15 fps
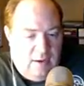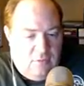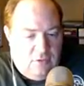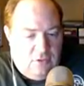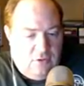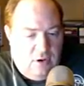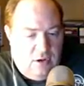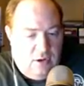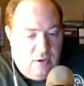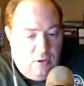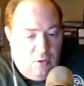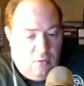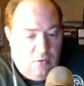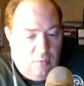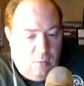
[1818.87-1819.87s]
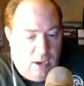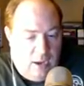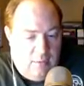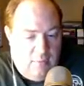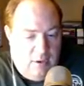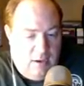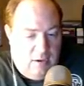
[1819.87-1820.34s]
I was trying to do with
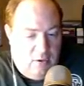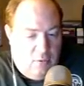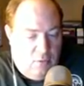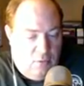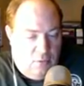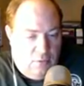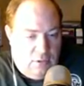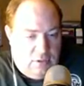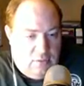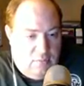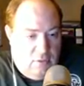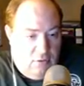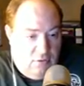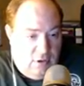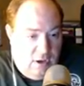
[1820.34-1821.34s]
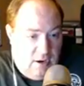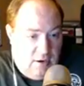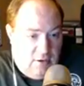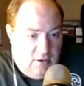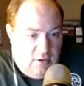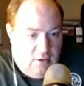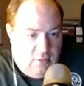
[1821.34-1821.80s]
Padme, who is a mill
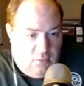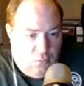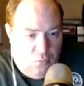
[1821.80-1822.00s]
character.